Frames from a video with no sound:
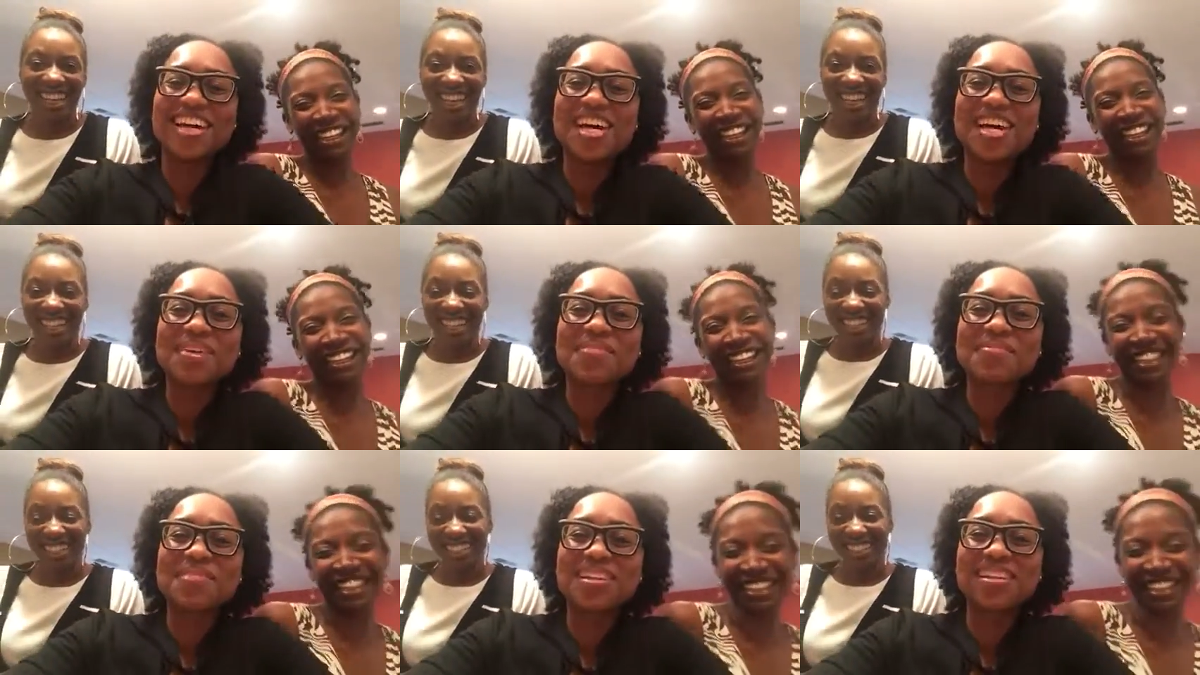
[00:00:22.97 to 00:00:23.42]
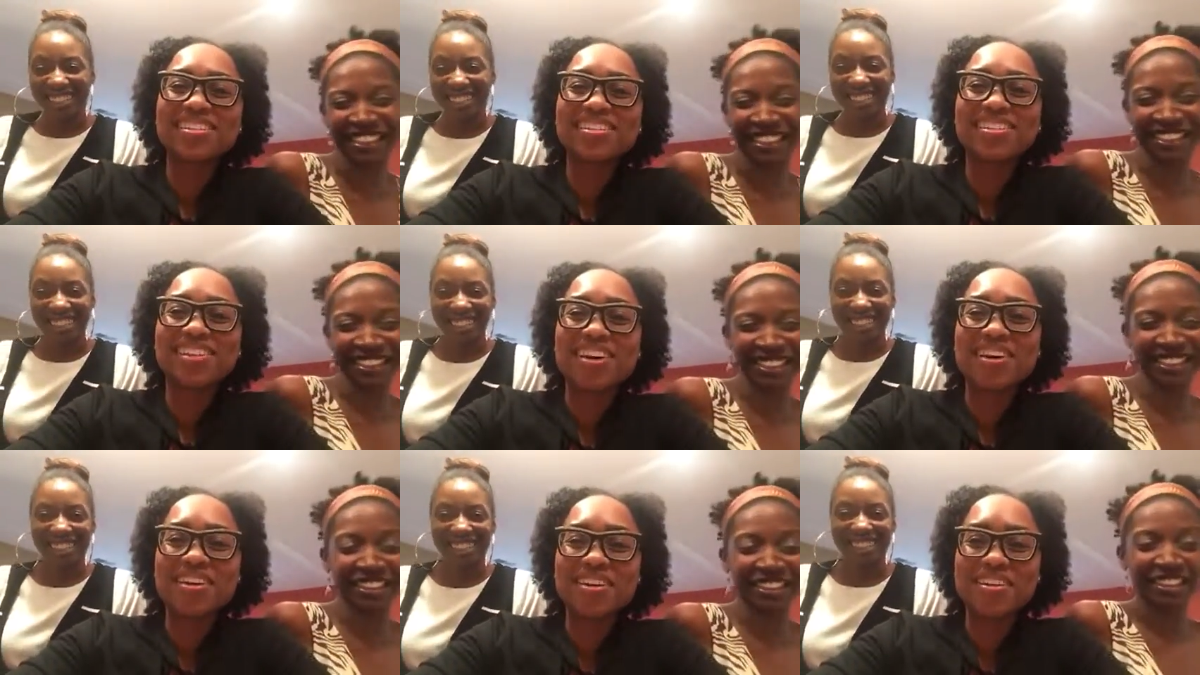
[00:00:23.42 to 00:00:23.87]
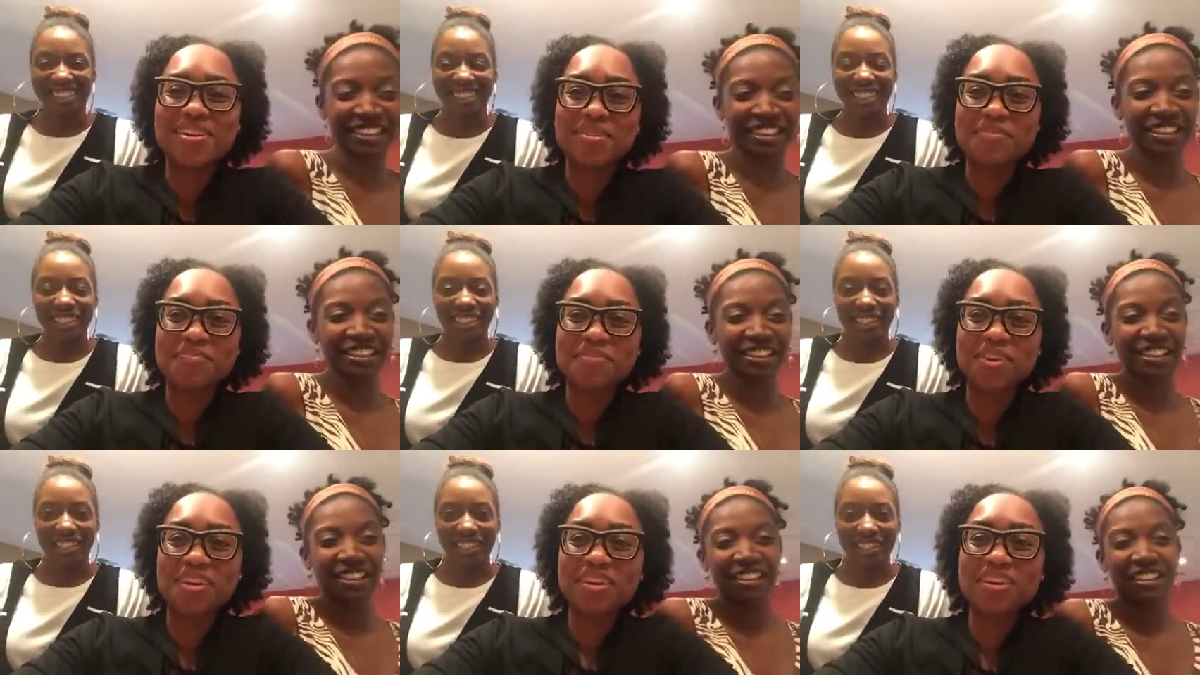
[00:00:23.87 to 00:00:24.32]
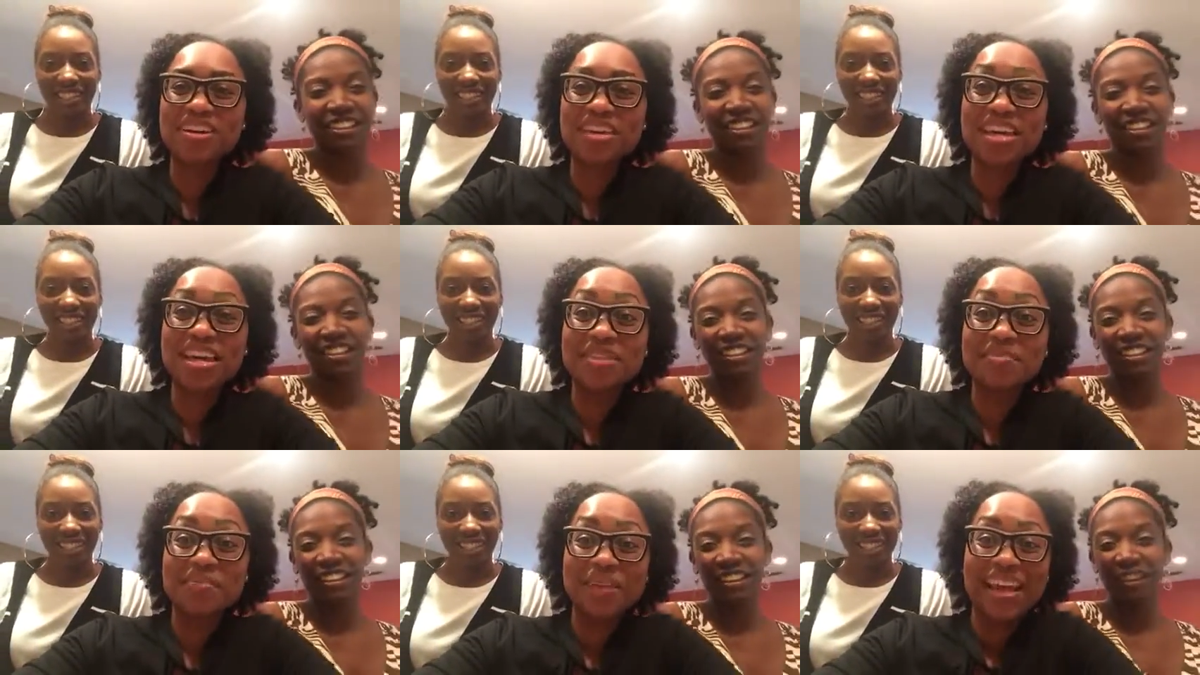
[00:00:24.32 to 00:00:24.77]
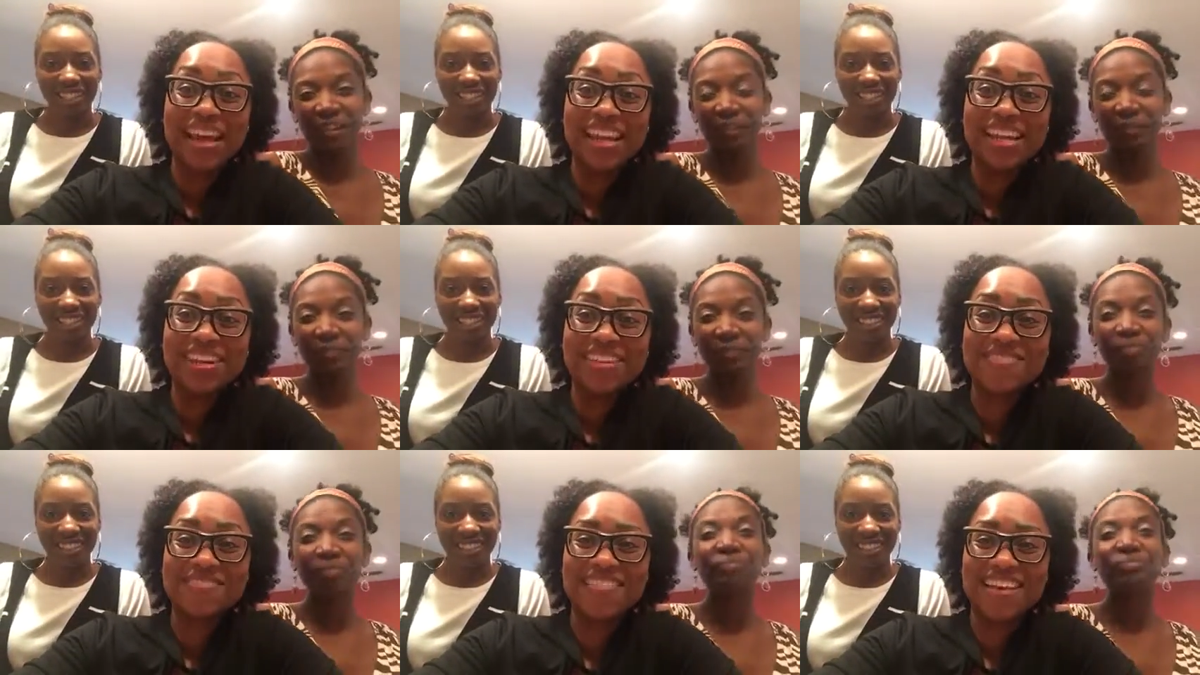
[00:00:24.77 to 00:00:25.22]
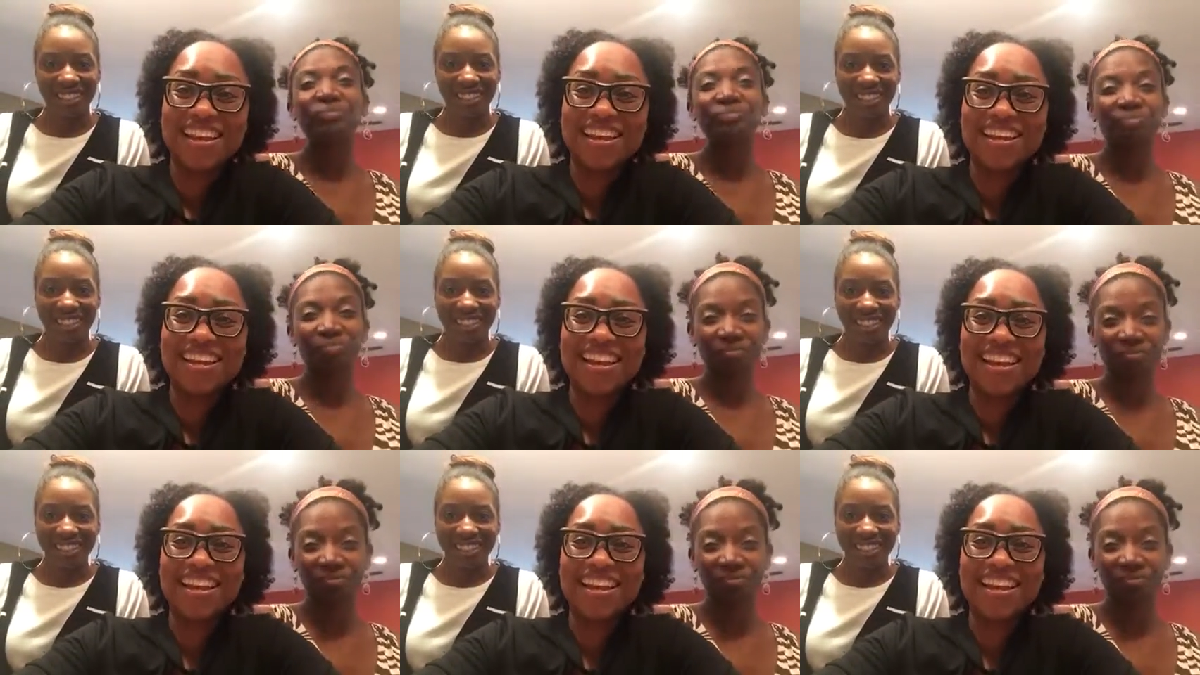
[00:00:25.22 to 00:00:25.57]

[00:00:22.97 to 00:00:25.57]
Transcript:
Speaker 1: Yeah. But it's our um, purity and paint event,